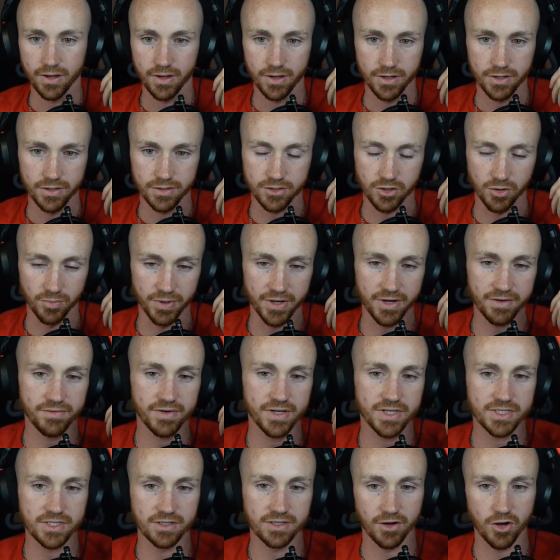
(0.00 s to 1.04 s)
So
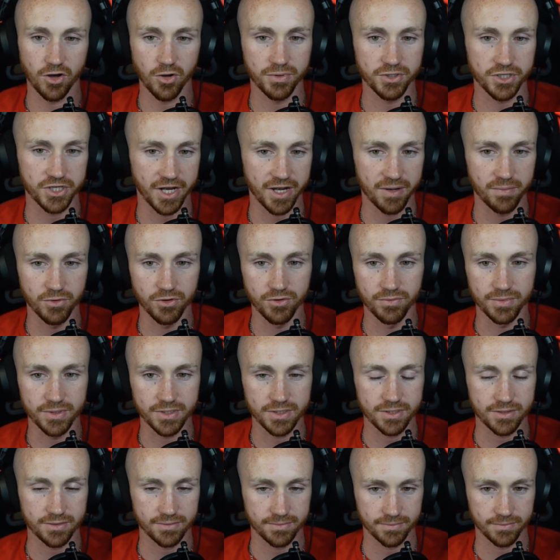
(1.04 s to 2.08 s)
benefits of open chain
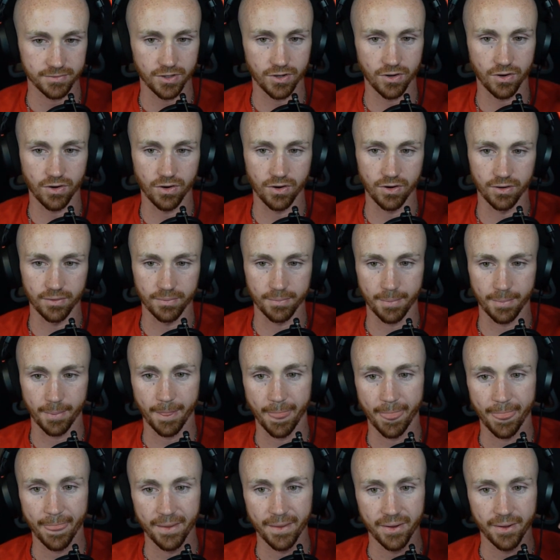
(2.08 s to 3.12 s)
movements are
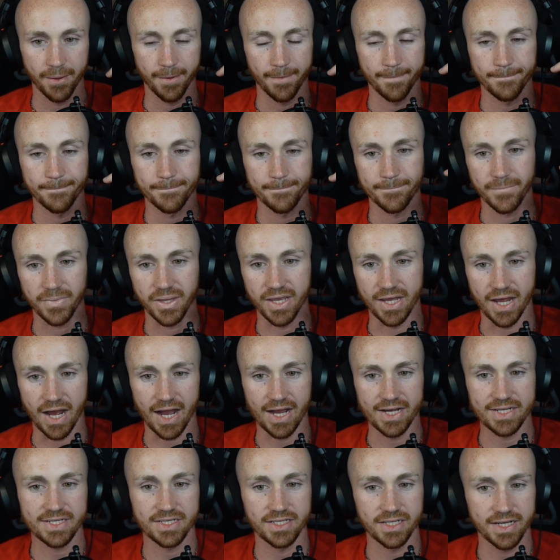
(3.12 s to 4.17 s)
it
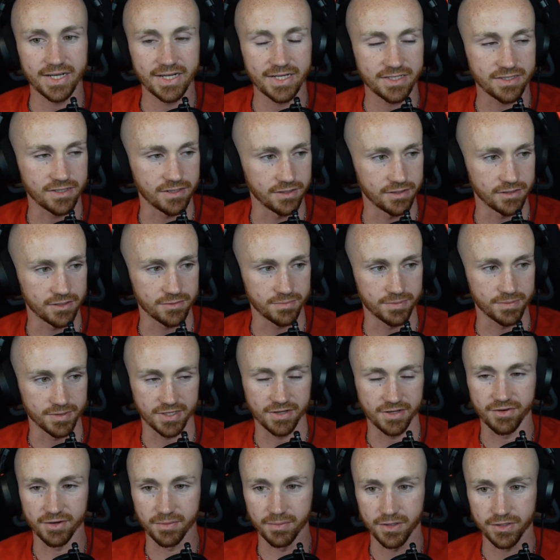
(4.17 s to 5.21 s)
isolates the
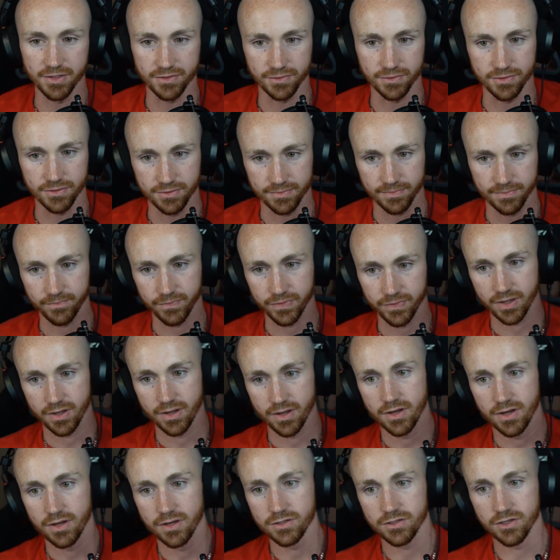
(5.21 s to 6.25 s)
specific muscles.
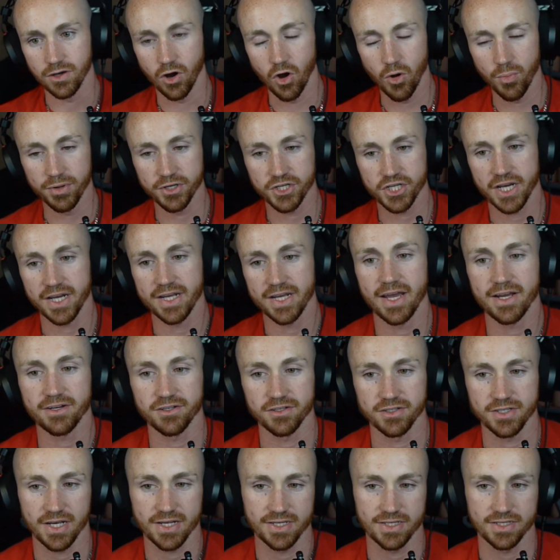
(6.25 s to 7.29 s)
So open chain
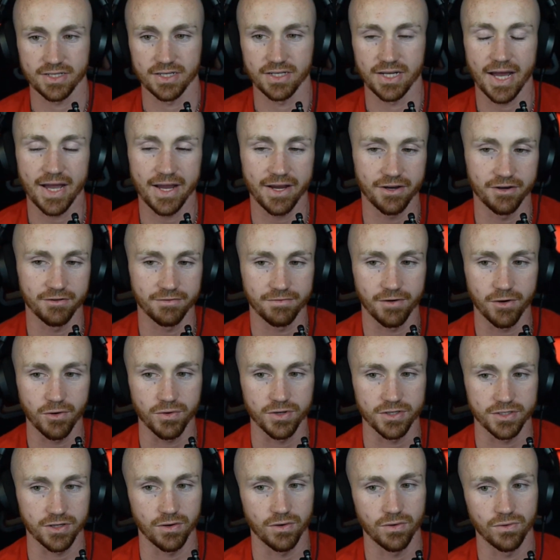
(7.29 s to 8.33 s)
exercises allow you to focus
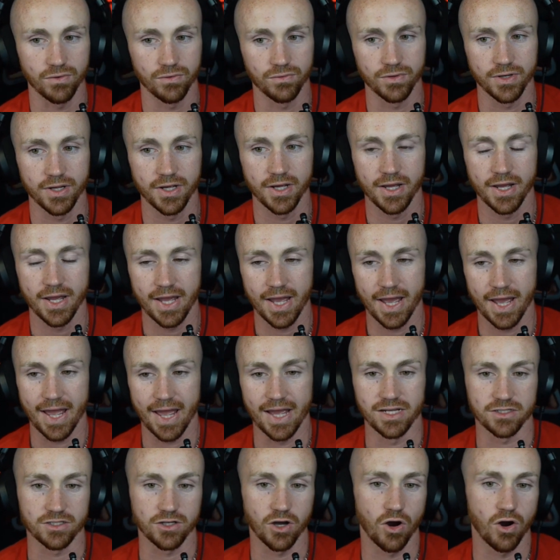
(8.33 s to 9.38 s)
on
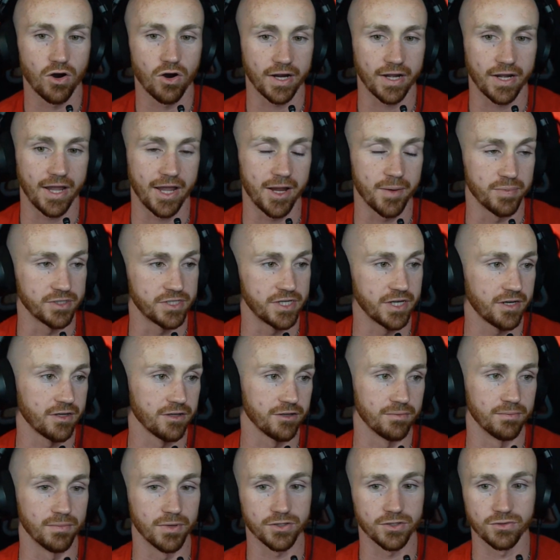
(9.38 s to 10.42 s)
and target a particular
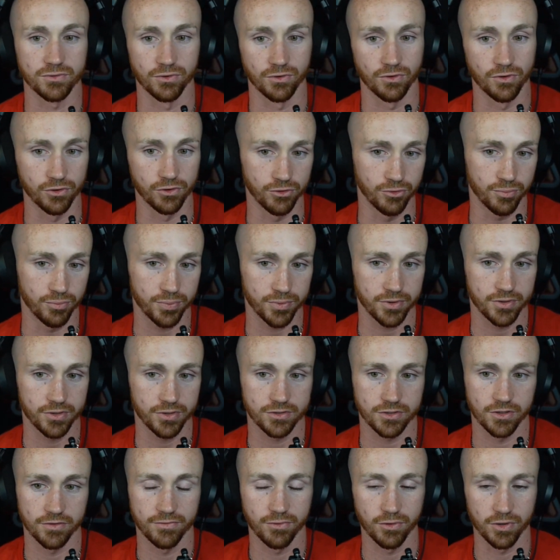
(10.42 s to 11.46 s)
muscle group.
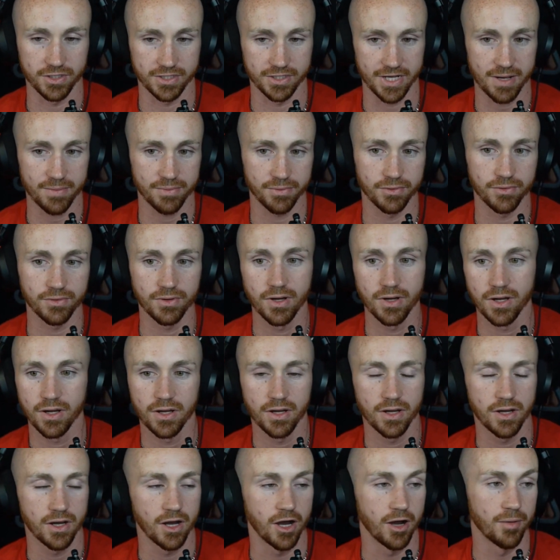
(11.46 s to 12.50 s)
So for example,
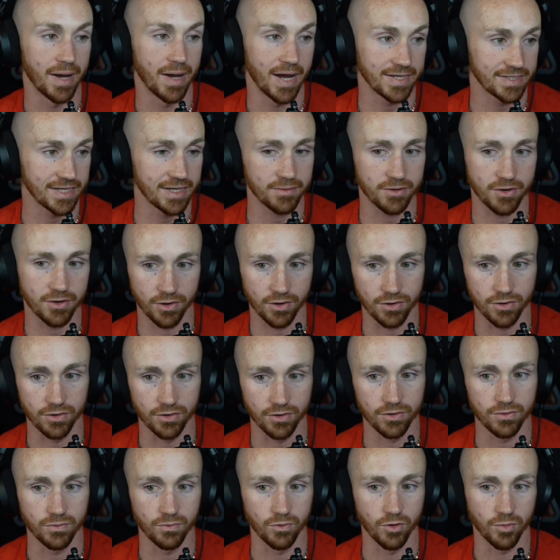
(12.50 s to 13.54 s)
a bicep
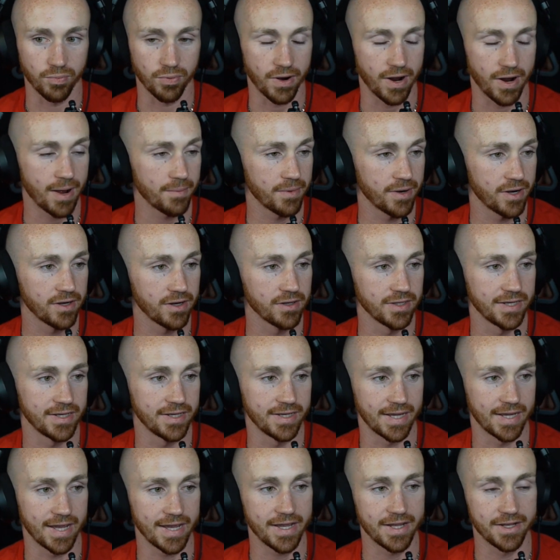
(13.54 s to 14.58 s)
curl will primarily
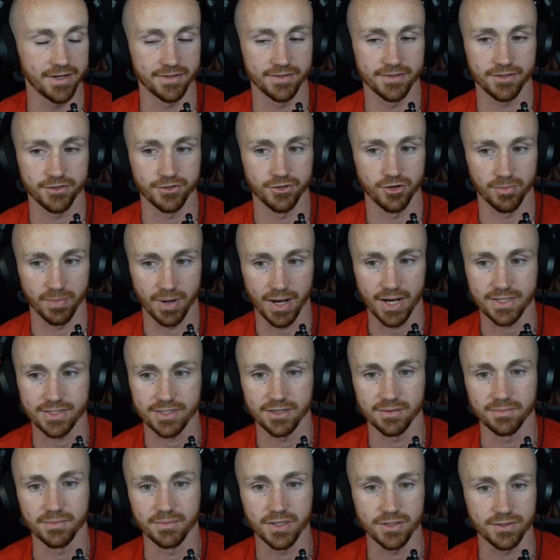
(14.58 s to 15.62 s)
engage your bicep
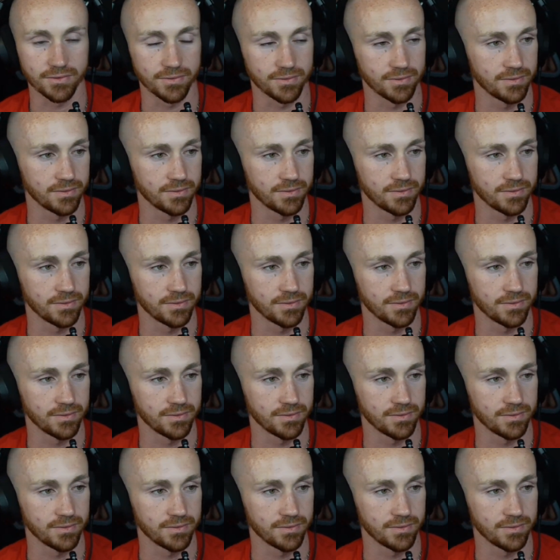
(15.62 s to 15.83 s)
muscle.